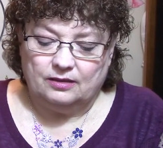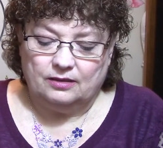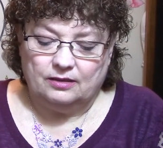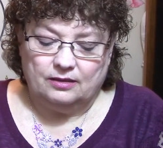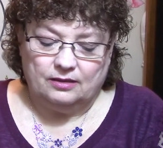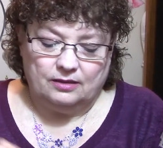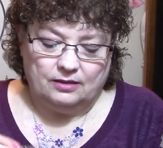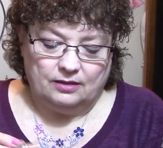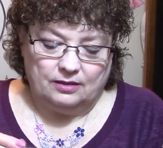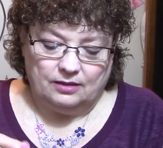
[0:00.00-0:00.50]

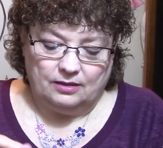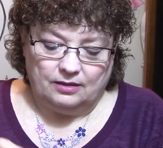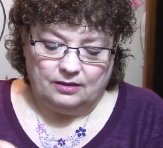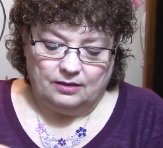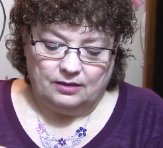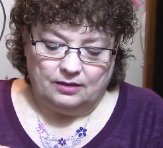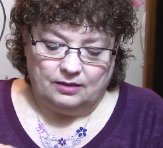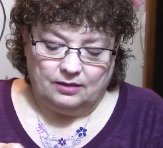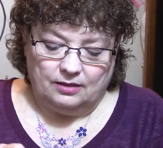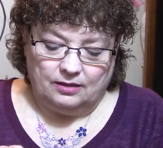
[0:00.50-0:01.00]

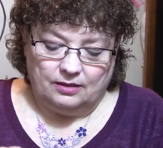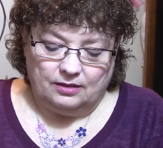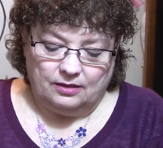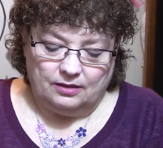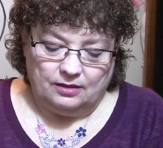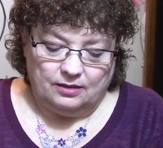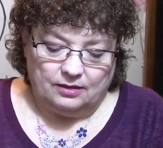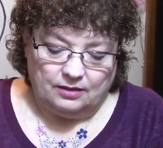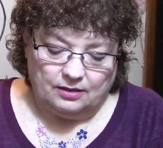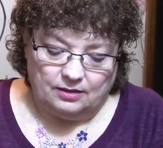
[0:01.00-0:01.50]

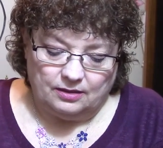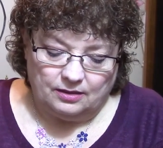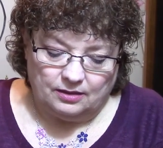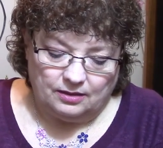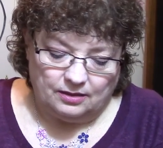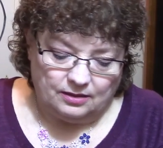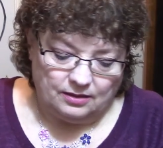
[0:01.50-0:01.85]
Nothing is said.